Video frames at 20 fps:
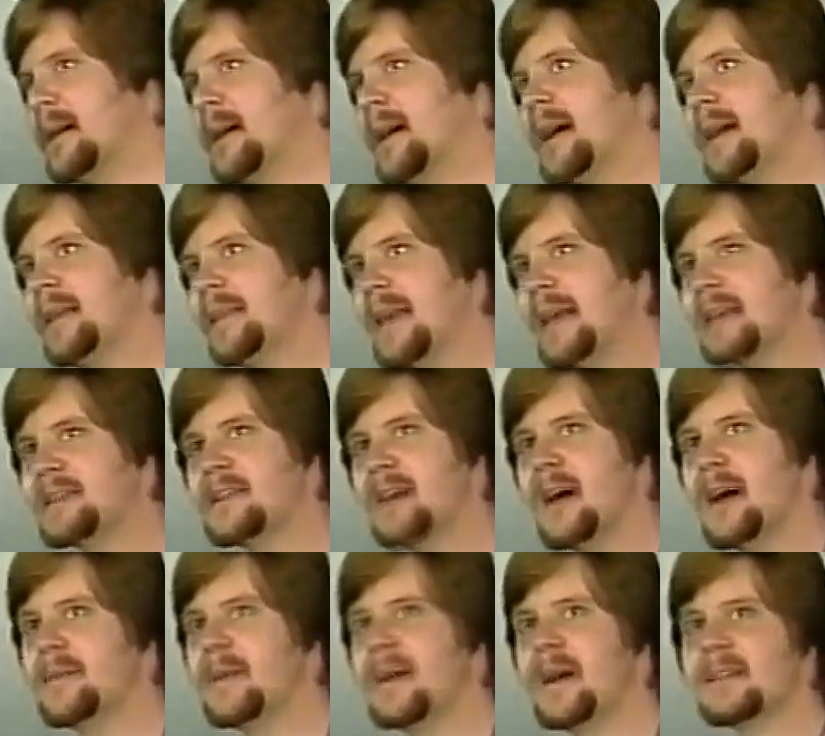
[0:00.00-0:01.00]
And at that
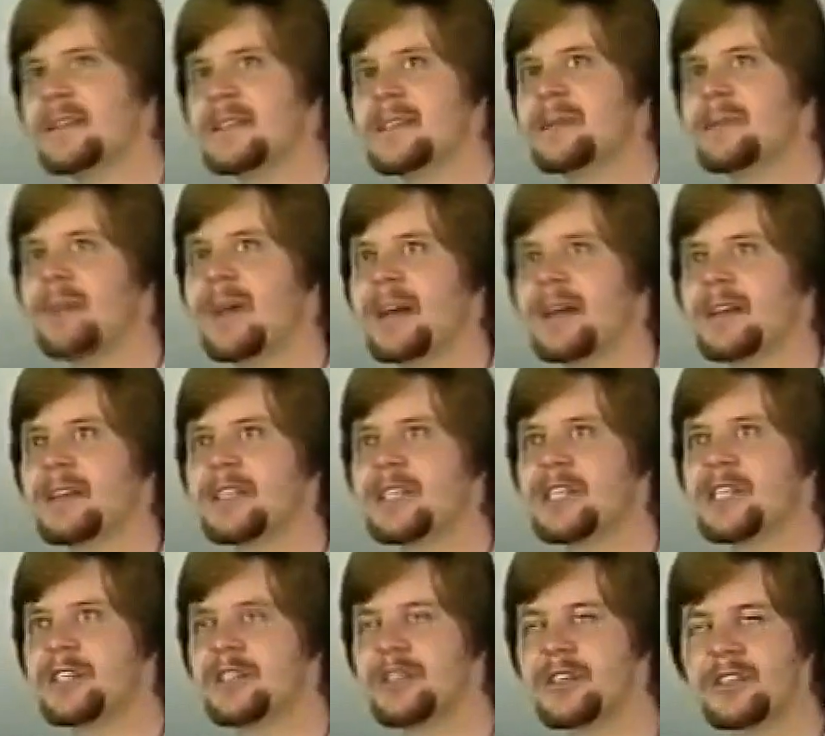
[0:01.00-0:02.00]
time, that seemed like a,
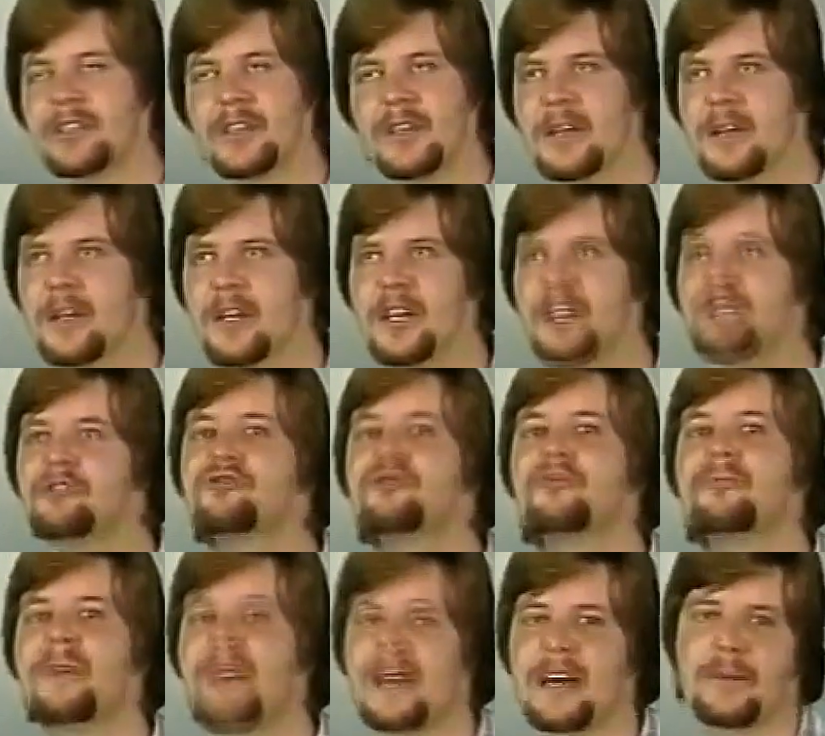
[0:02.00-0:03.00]
just an
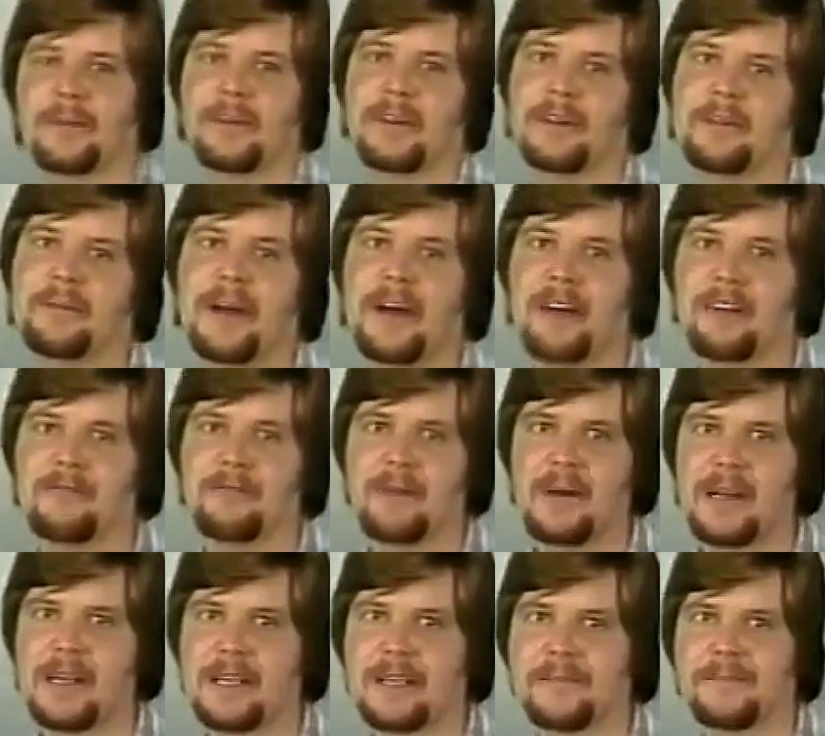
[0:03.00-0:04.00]
insurmountable amount of
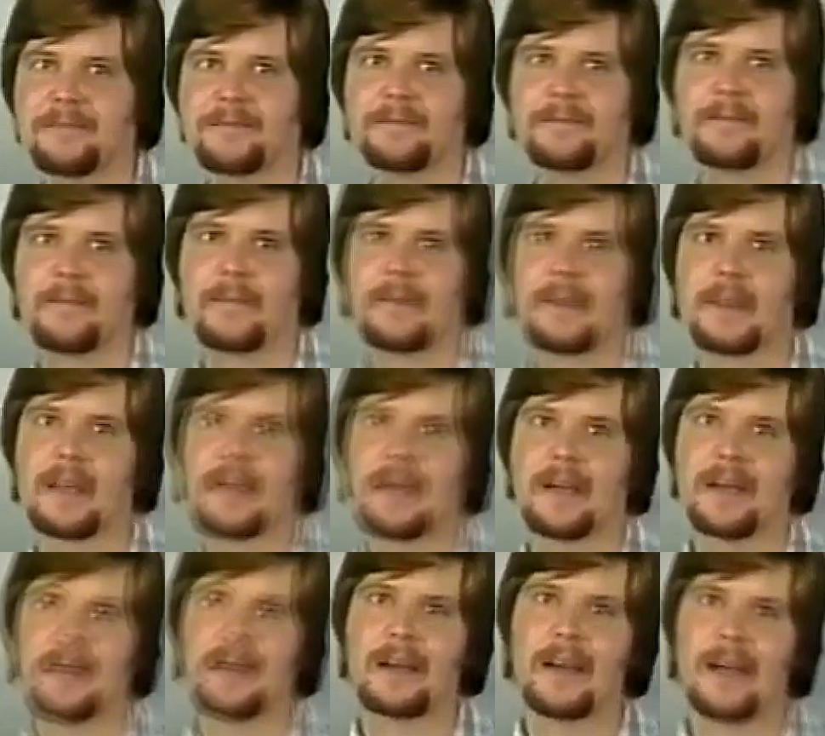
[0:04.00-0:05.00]
money.
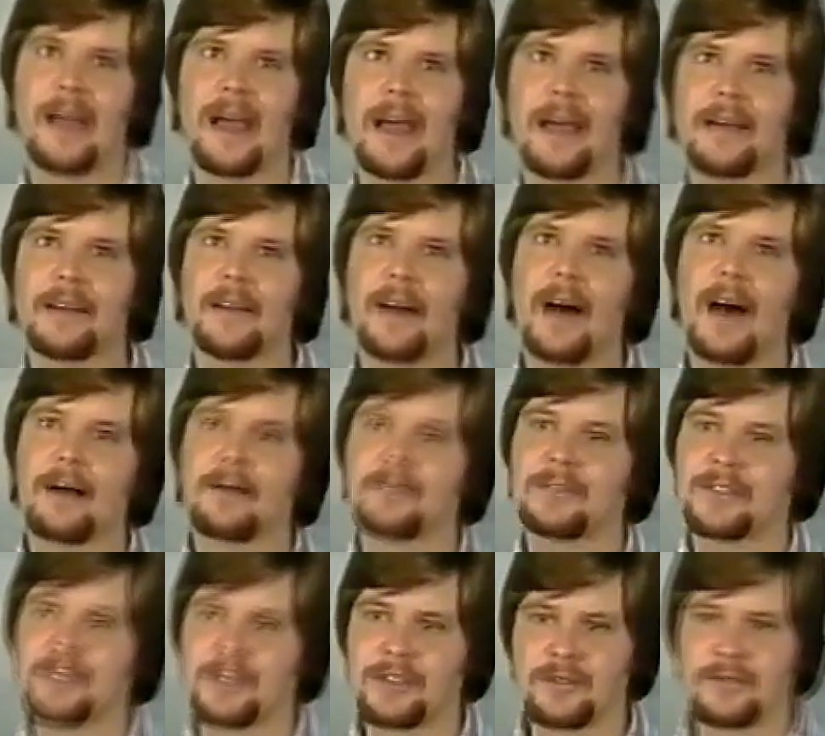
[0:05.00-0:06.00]
And I
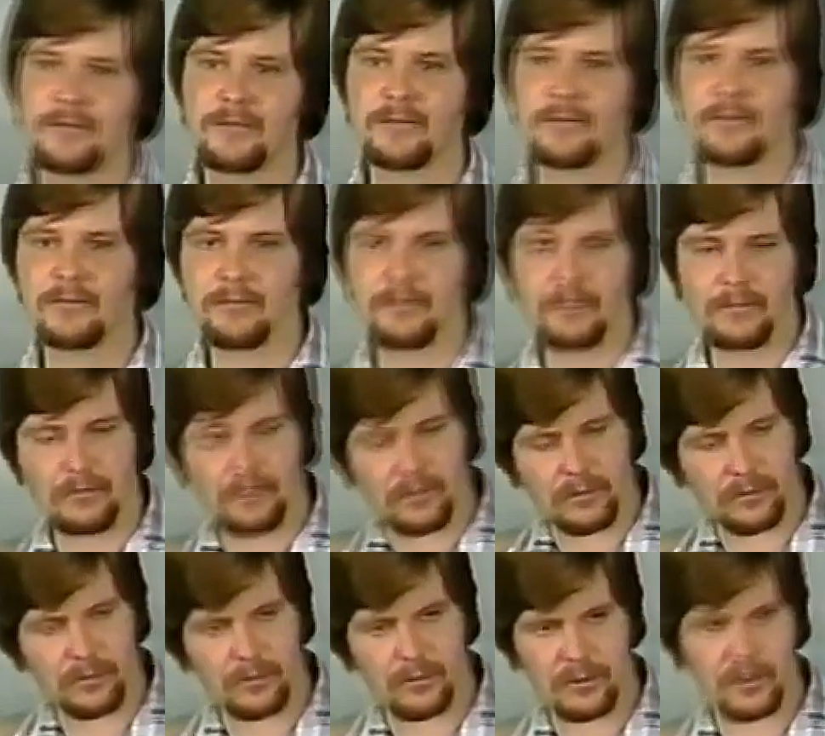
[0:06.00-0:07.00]
was just
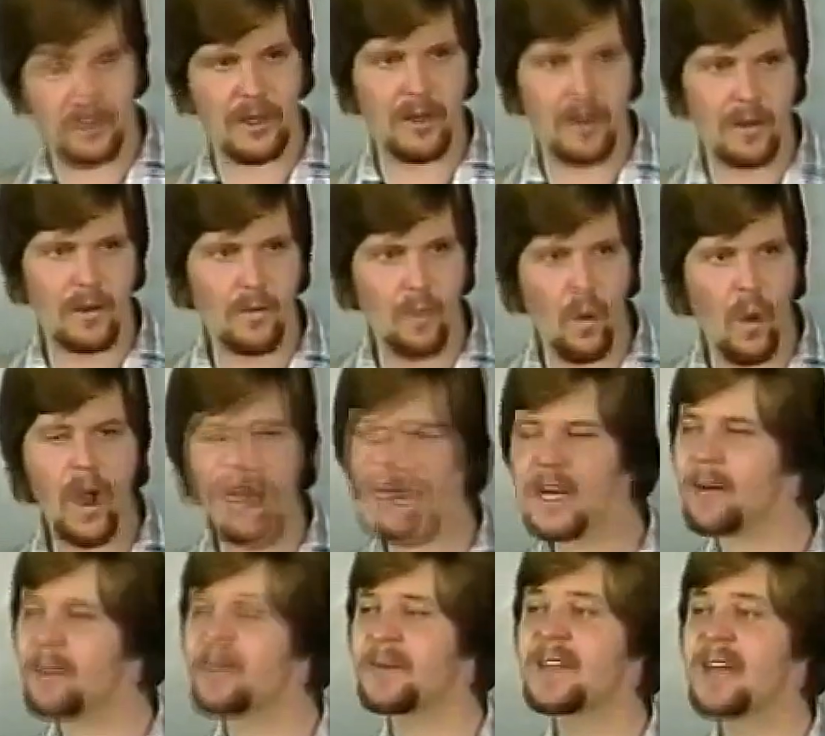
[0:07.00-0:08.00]

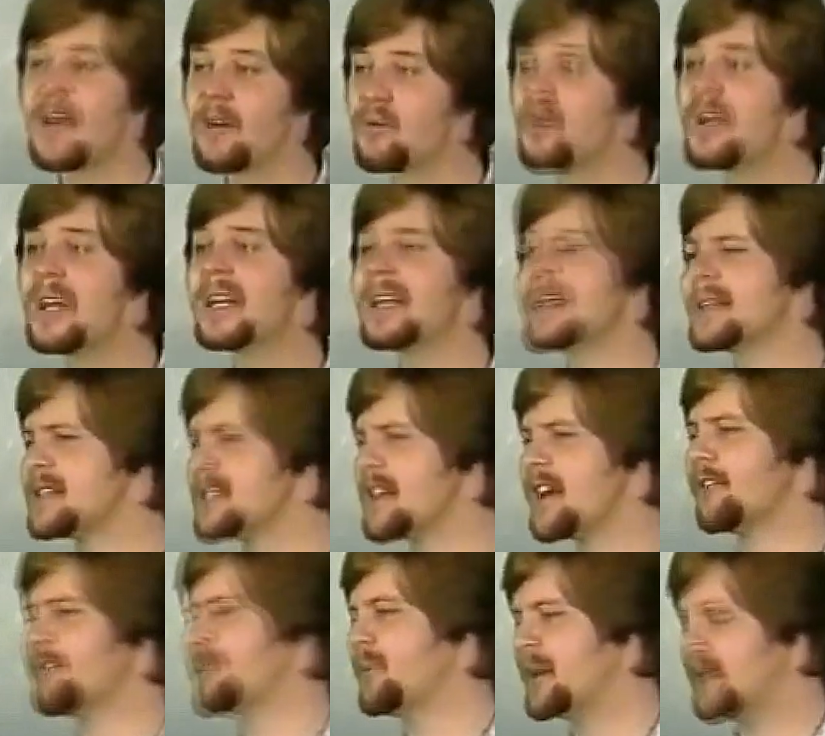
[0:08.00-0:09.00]
walking up and down really in
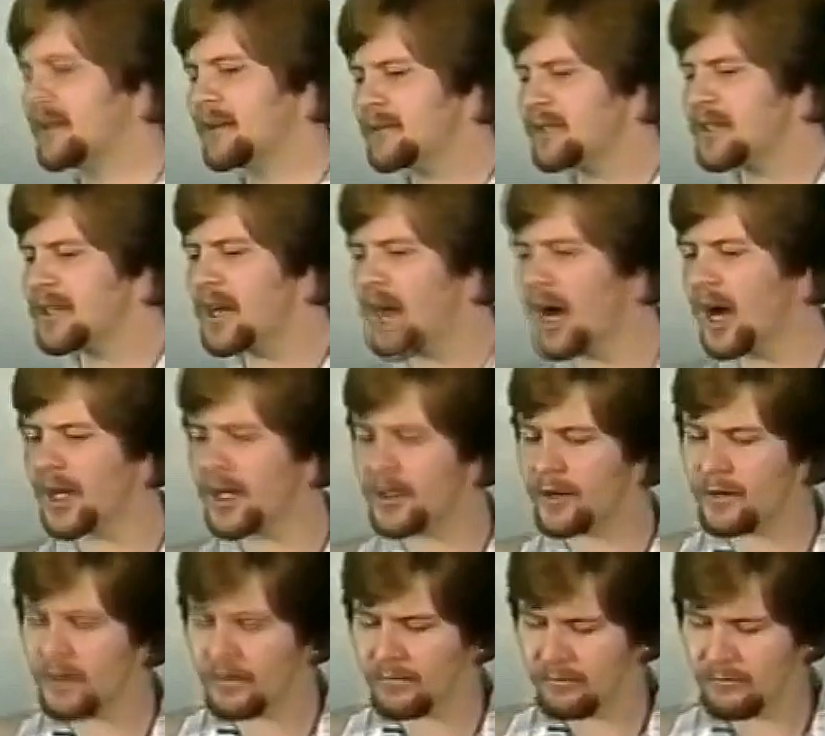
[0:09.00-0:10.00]
self-pity, and there was a knock at
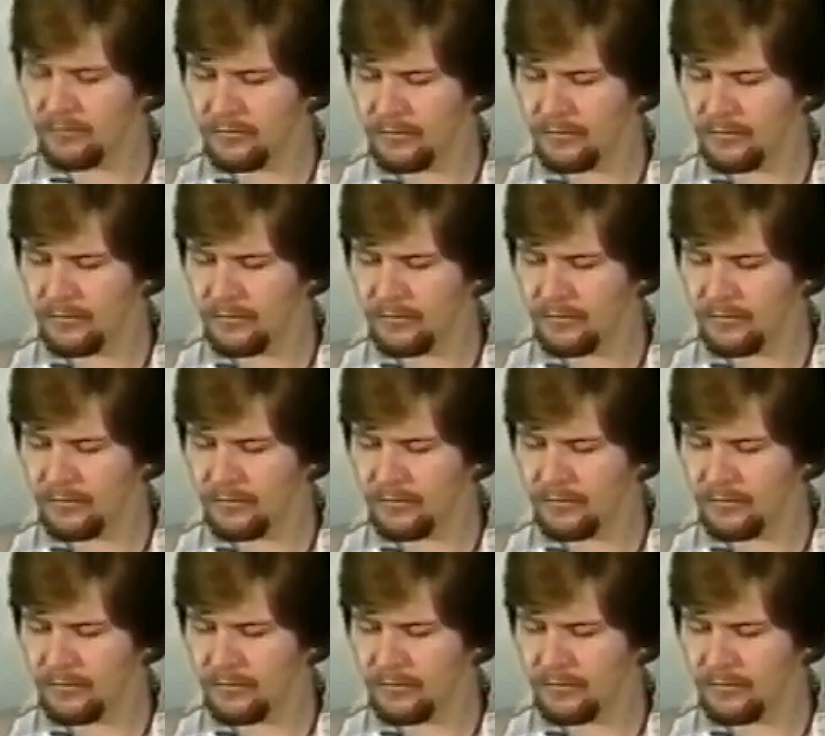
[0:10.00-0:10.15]
the door.